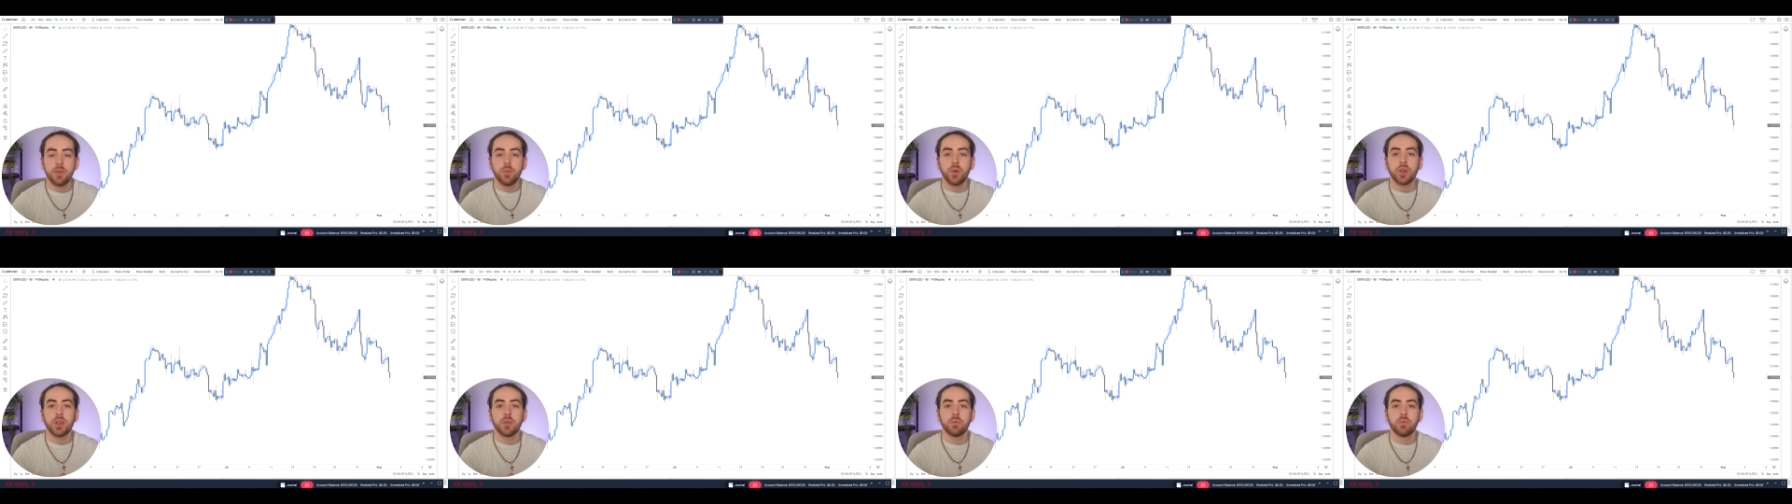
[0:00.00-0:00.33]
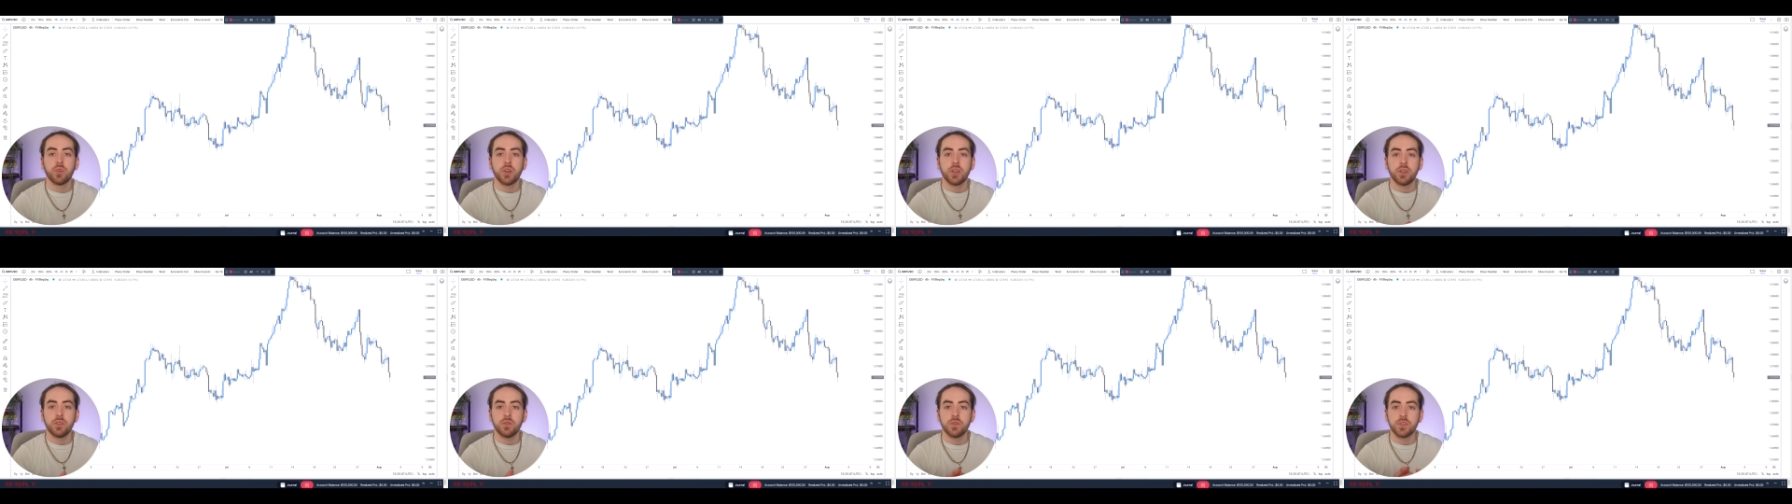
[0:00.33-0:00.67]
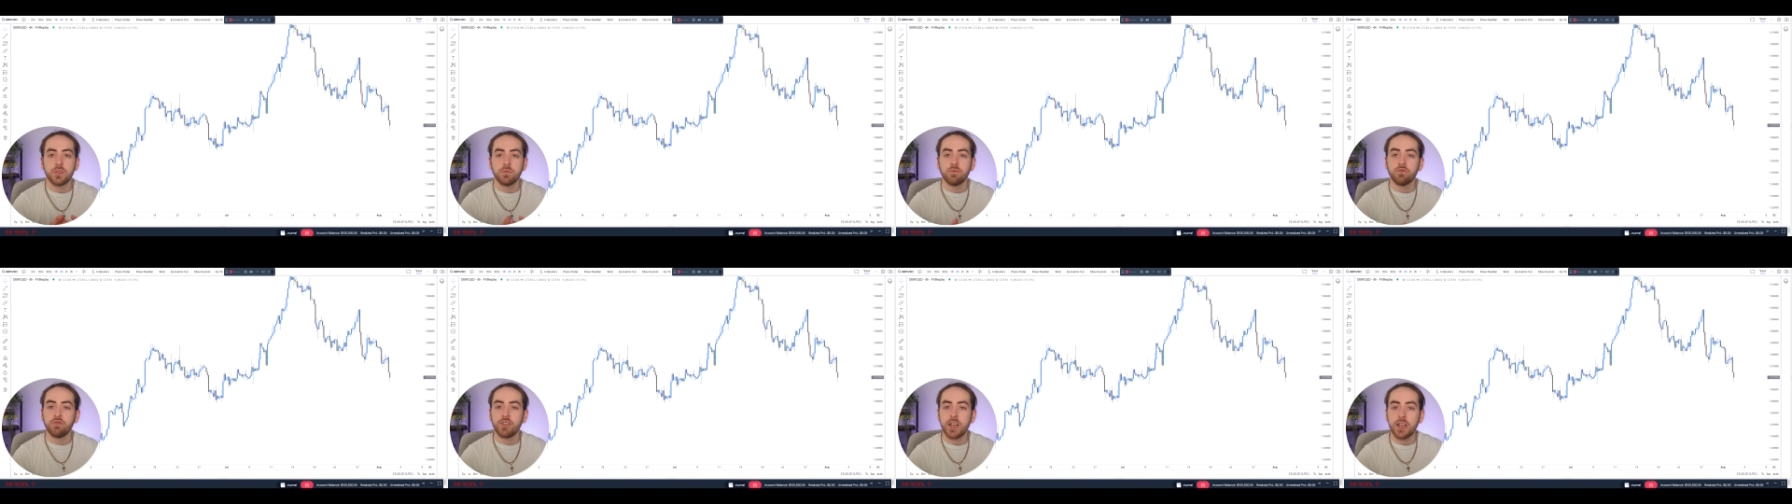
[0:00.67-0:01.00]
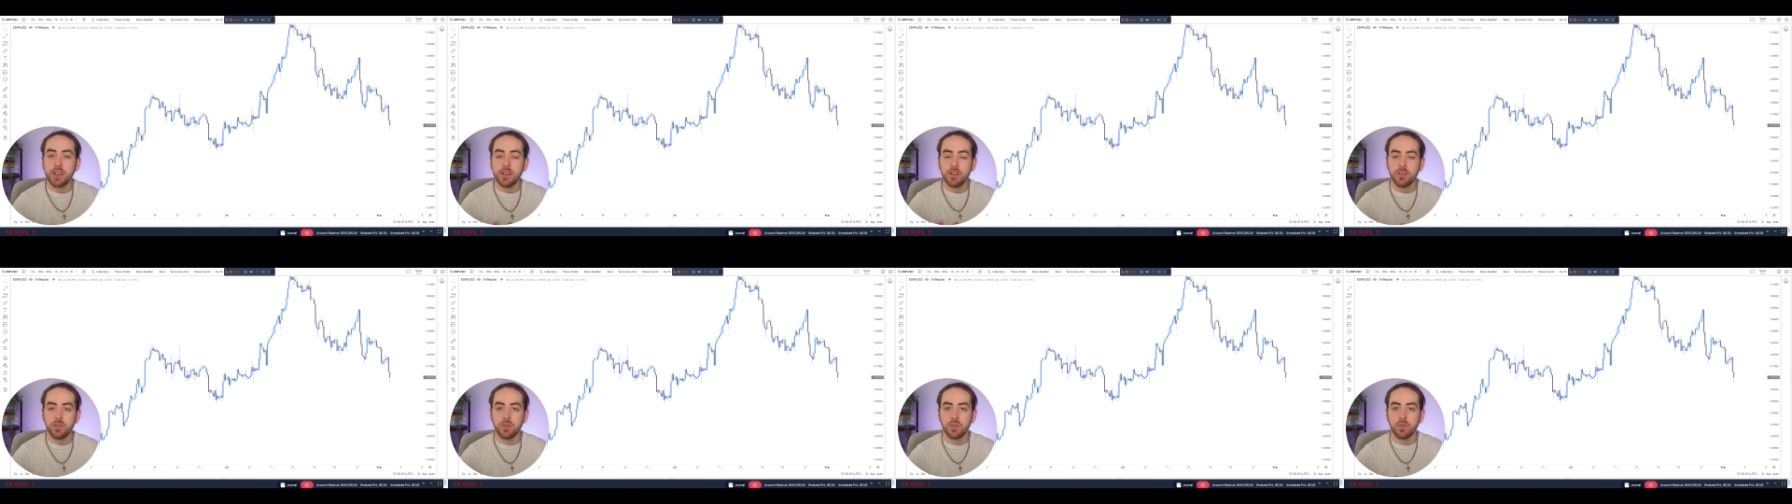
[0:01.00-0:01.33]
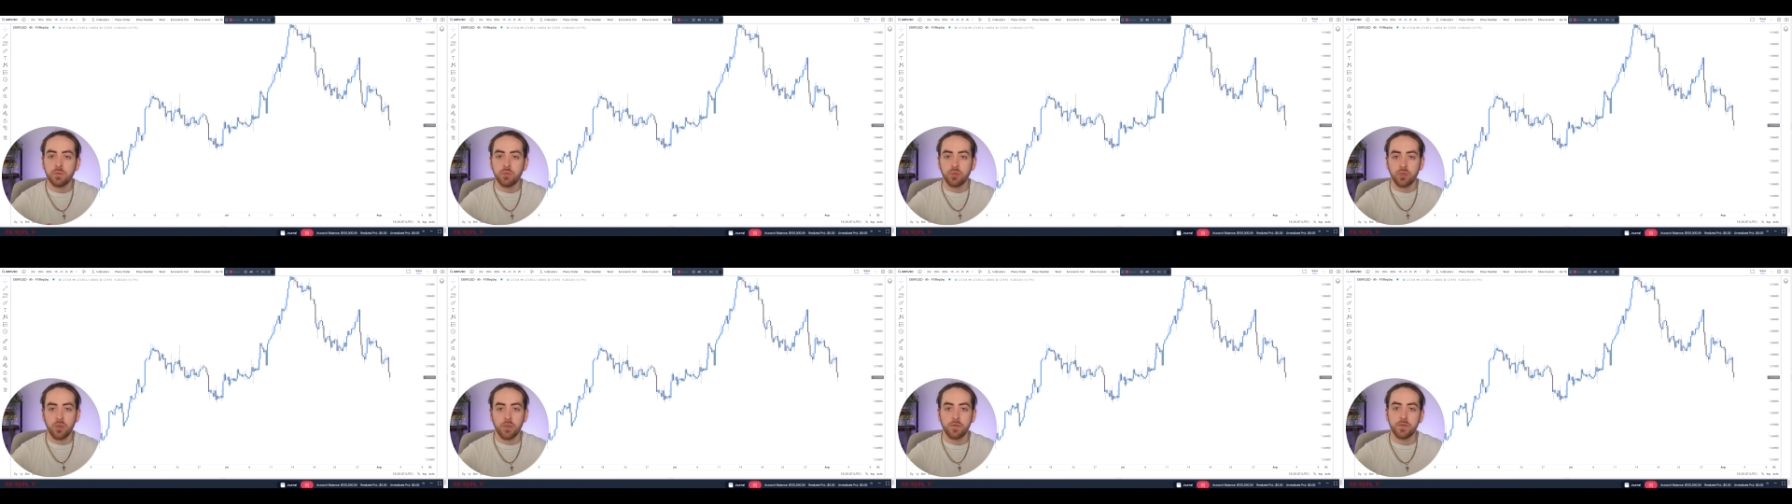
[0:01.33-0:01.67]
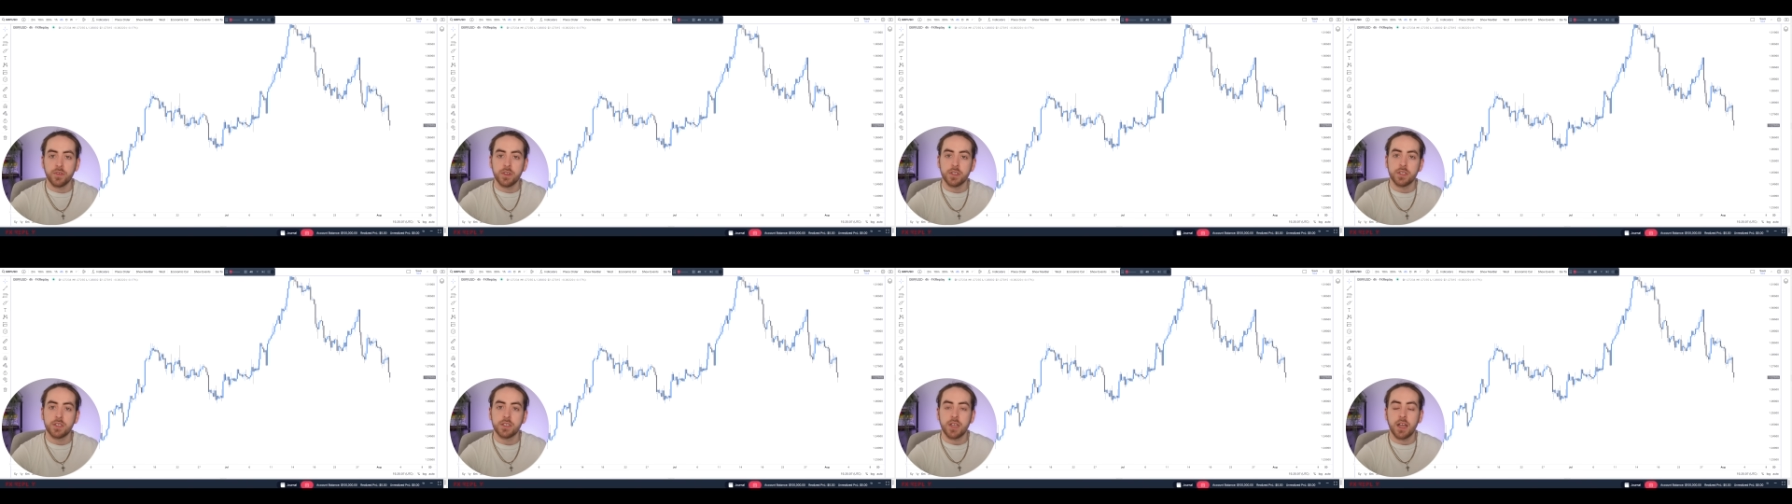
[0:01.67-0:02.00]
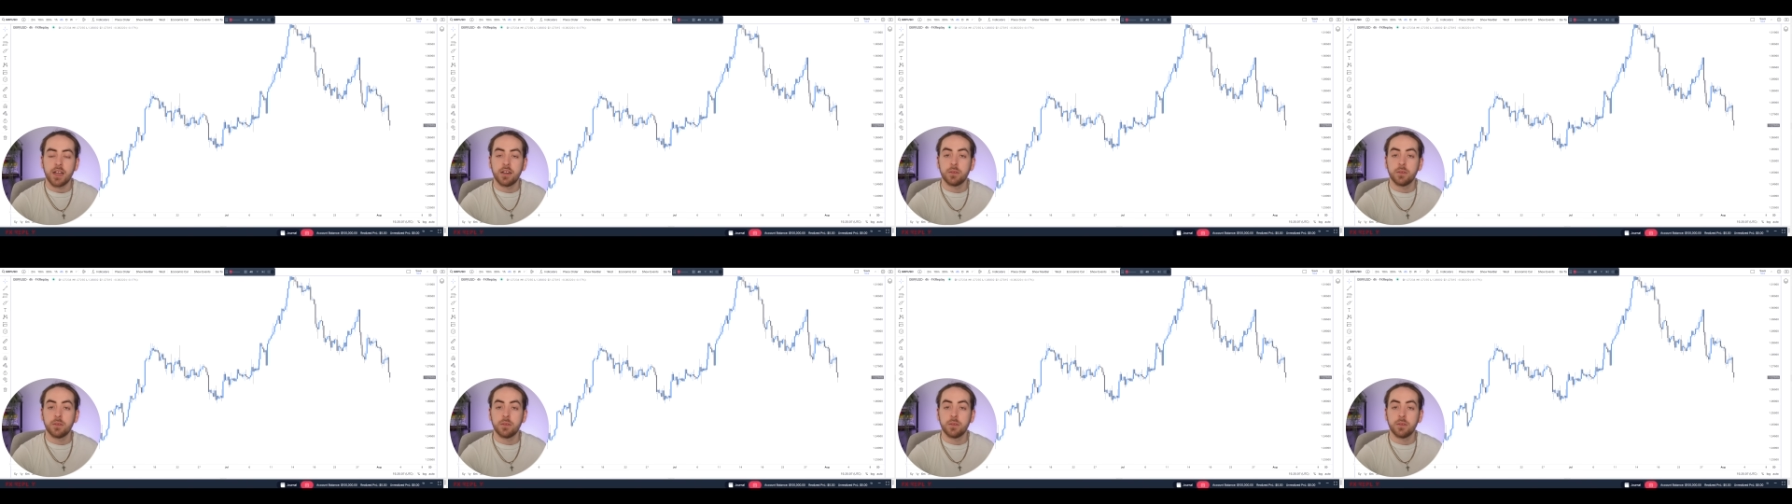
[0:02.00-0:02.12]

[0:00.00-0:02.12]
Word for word: but can bring you some really good profits.